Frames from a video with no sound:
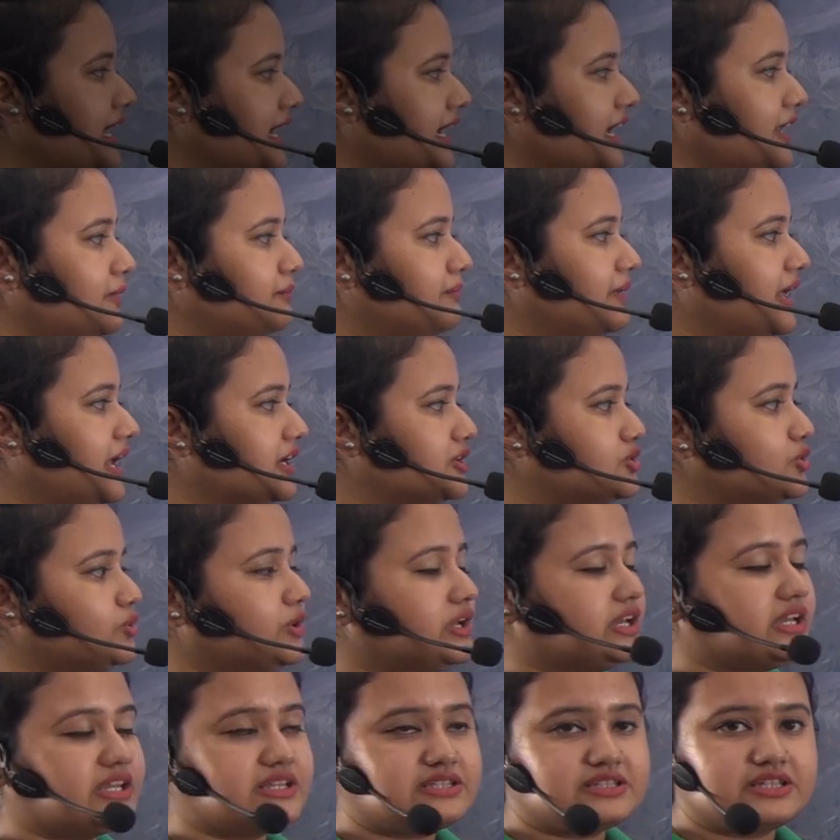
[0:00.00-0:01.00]
Deccan Plateau
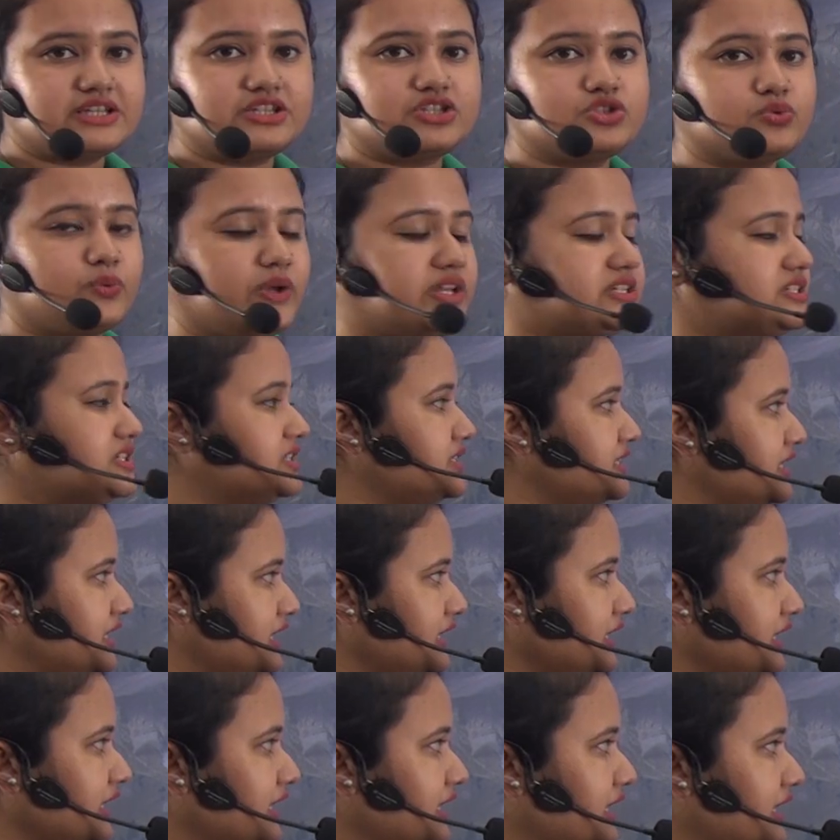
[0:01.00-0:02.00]
is situated
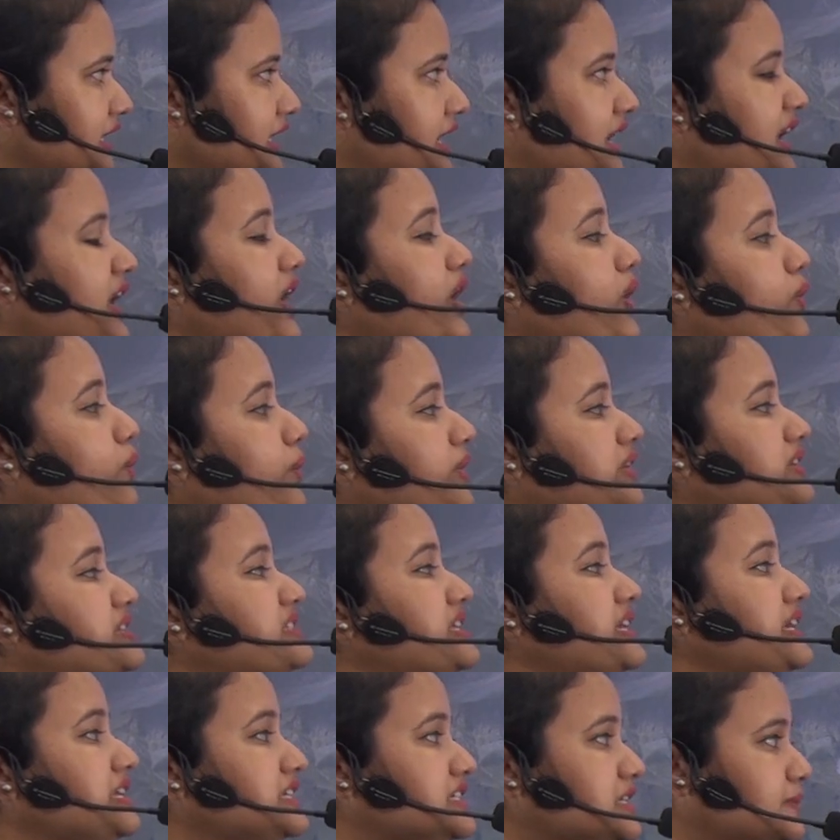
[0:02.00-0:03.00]
in India,
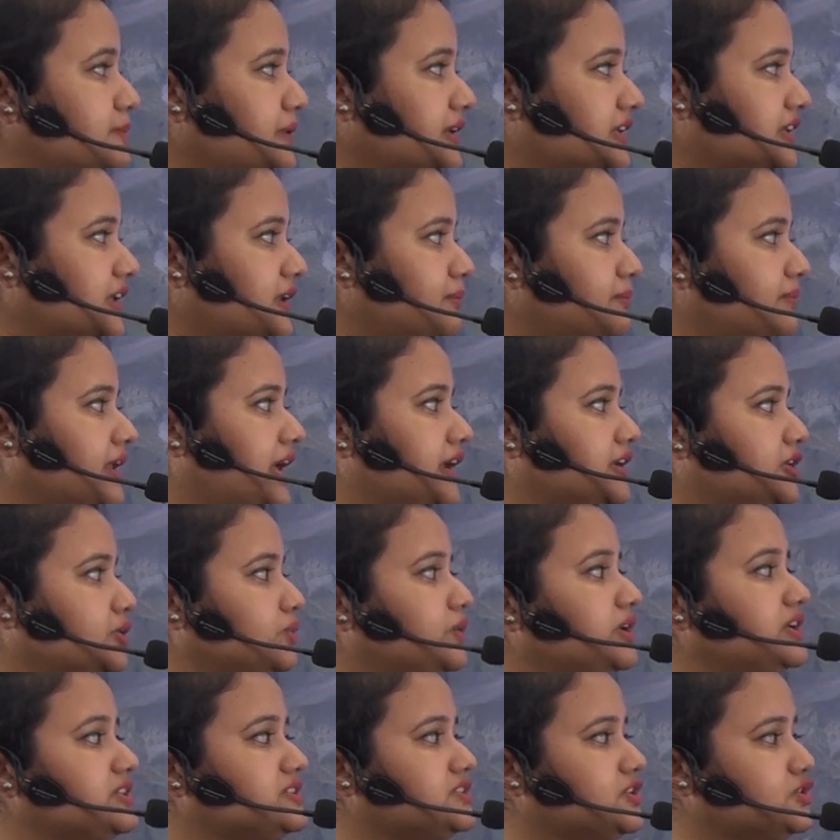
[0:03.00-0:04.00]
whereas Tibetan
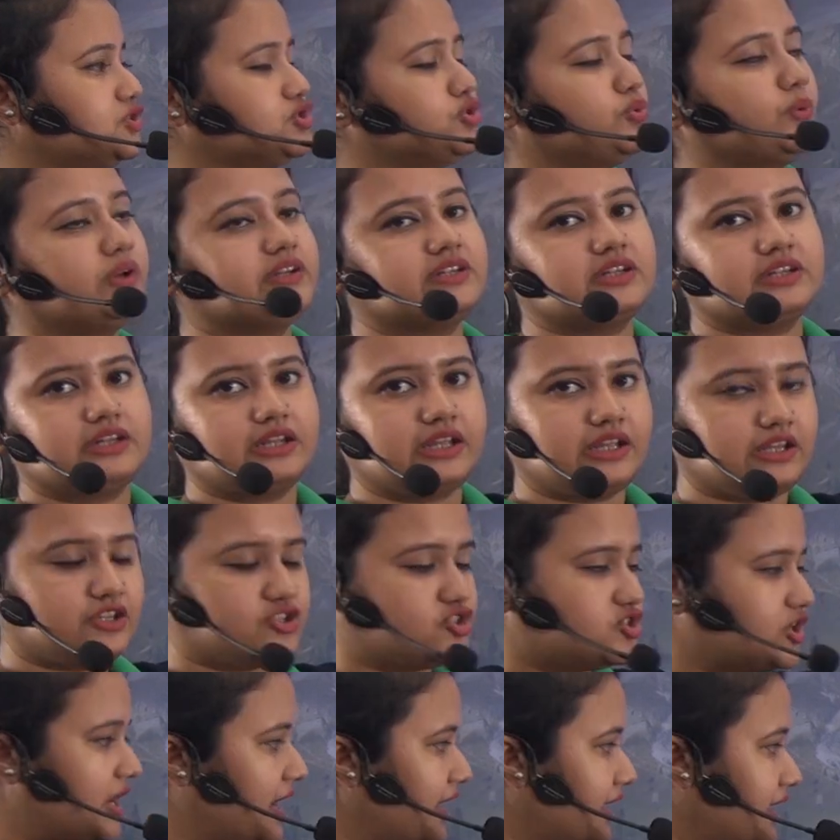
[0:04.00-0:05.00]
Plateau is situated in
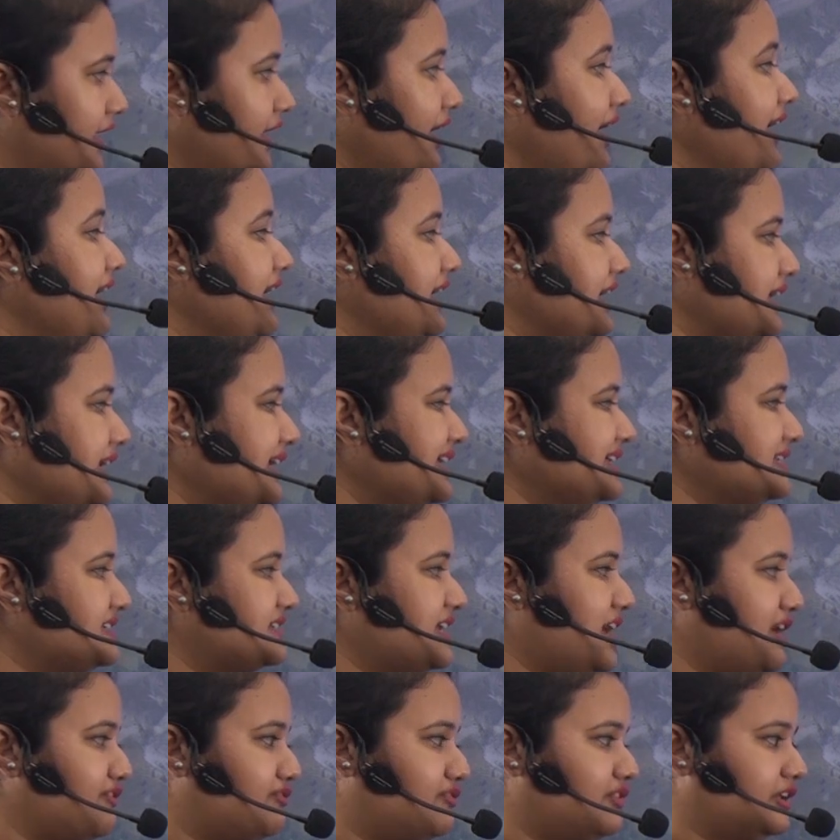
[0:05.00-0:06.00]
China. East
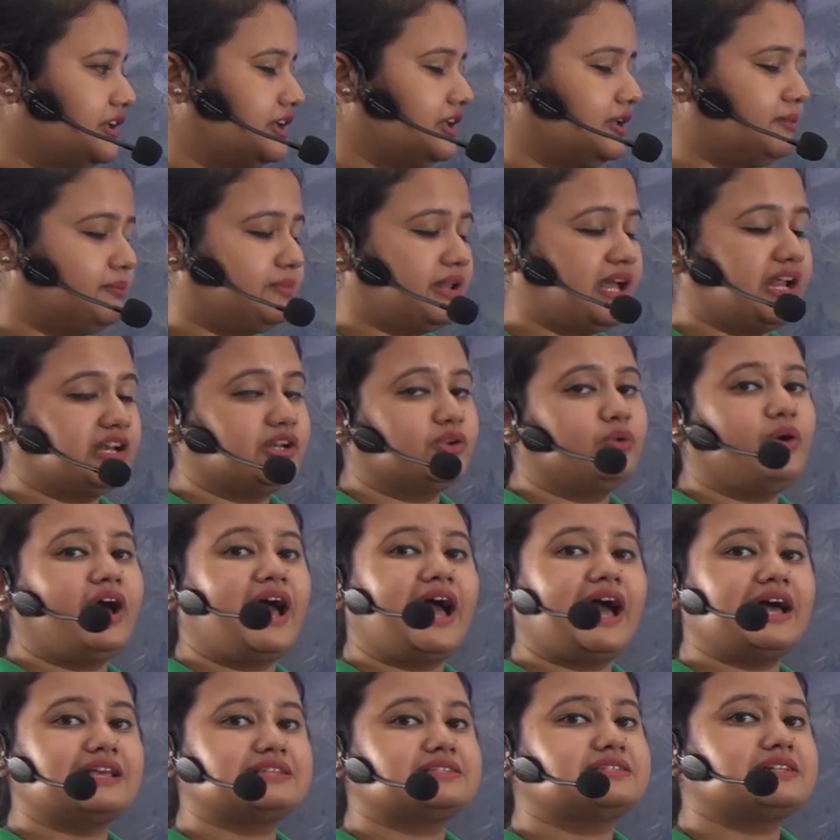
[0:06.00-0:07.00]
African Plateau,
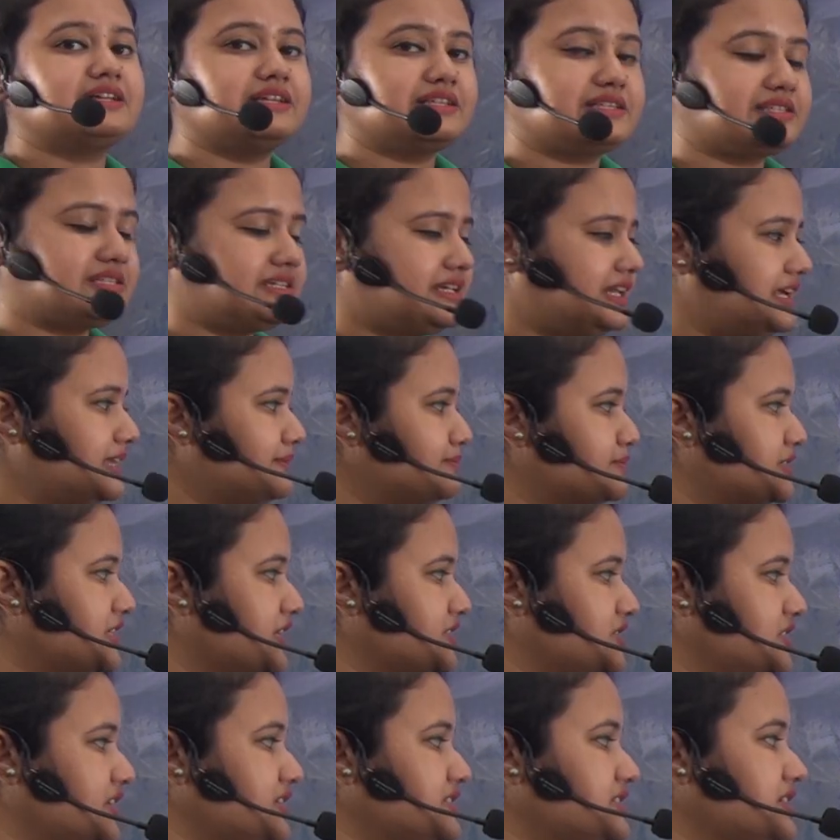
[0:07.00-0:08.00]
as its name
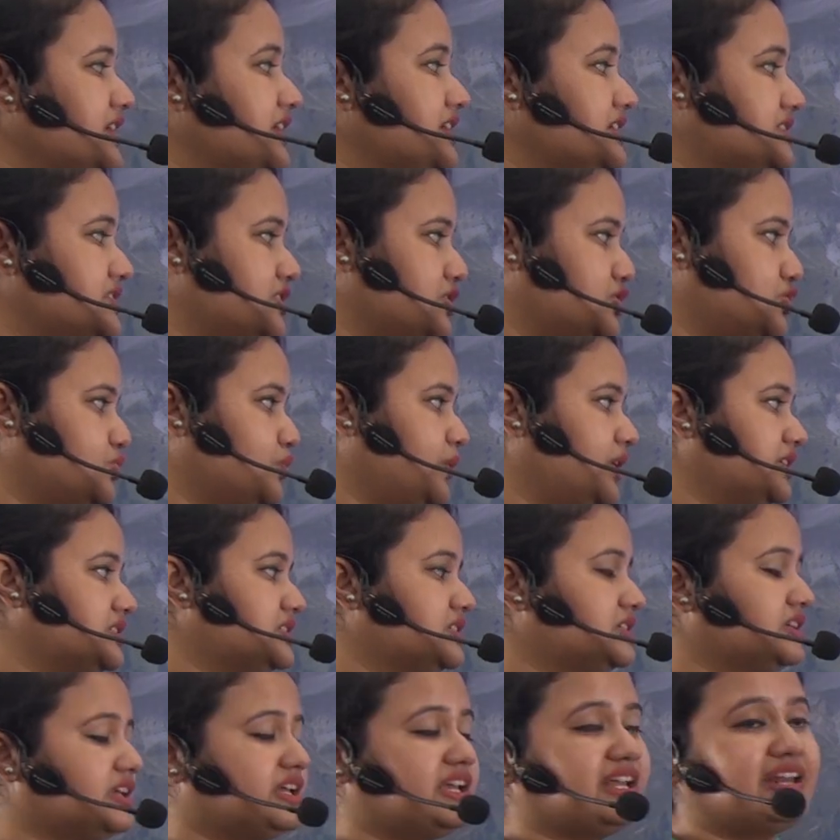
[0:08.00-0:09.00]
suggests, is
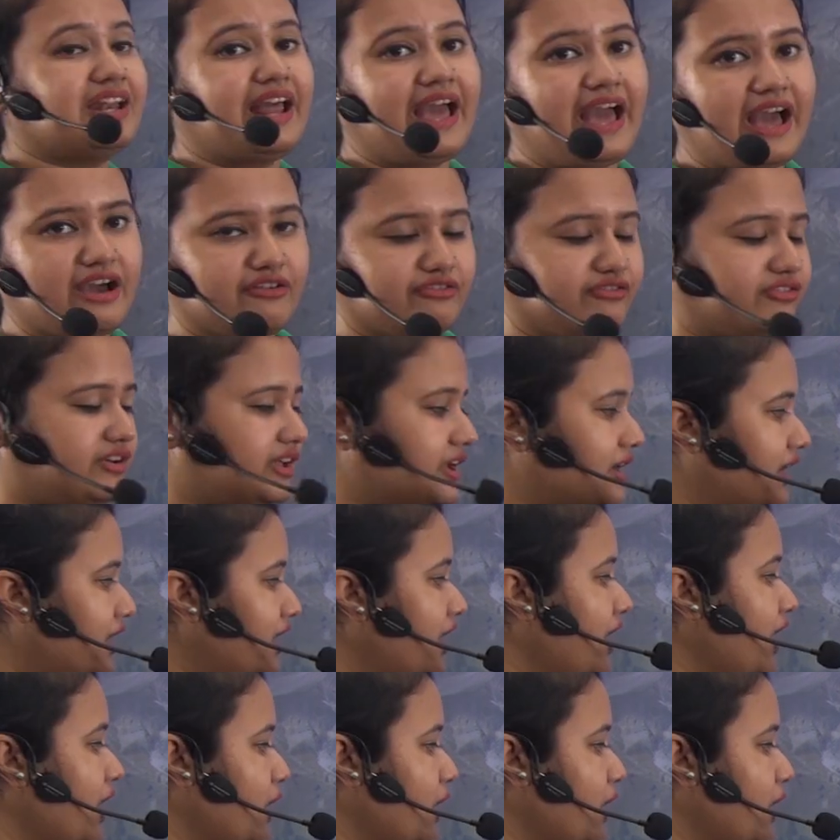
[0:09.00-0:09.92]
situated in Africa,